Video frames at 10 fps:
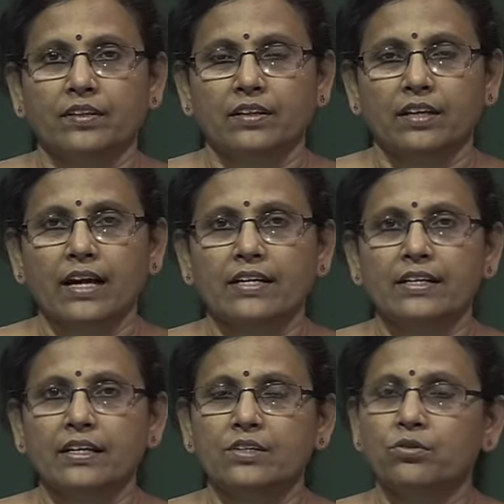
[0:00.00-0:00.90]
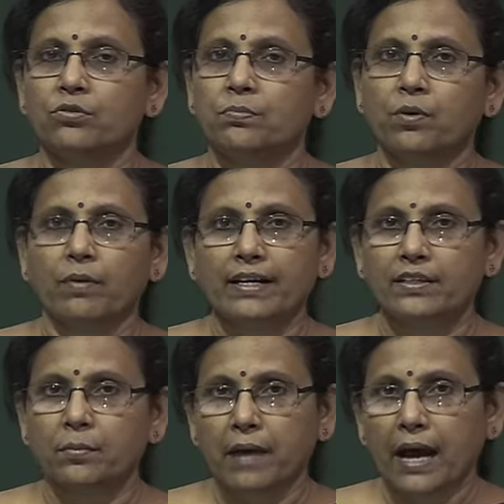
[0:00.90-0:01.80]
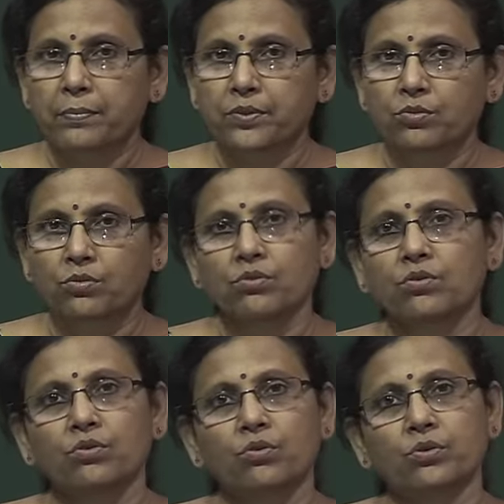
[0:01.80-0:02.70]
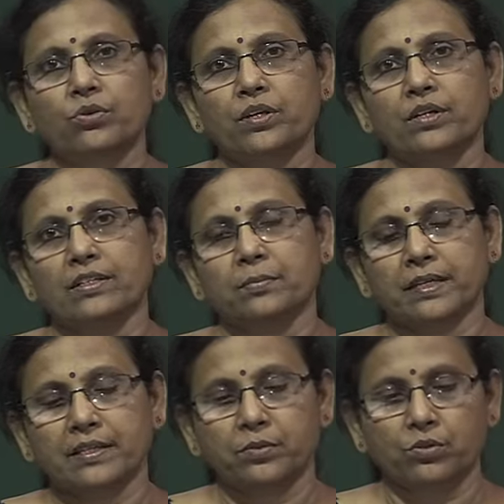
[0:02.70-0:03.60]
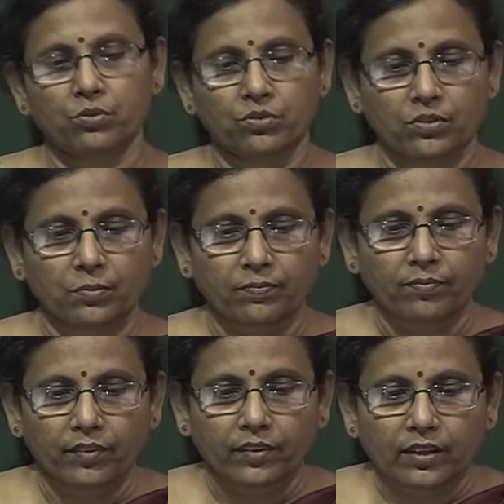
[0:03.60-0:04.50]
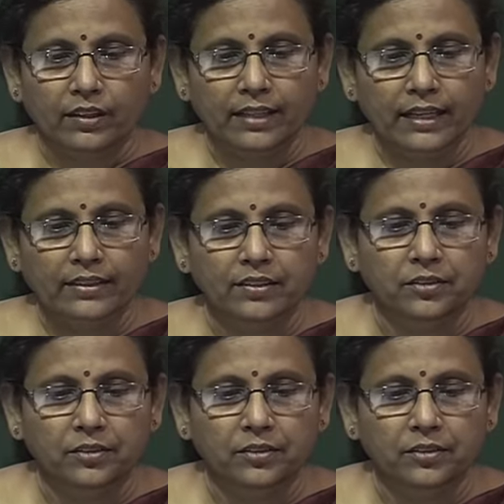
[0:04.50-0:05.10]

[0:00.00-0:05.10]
and you provide the maps to go to your respective stores. Then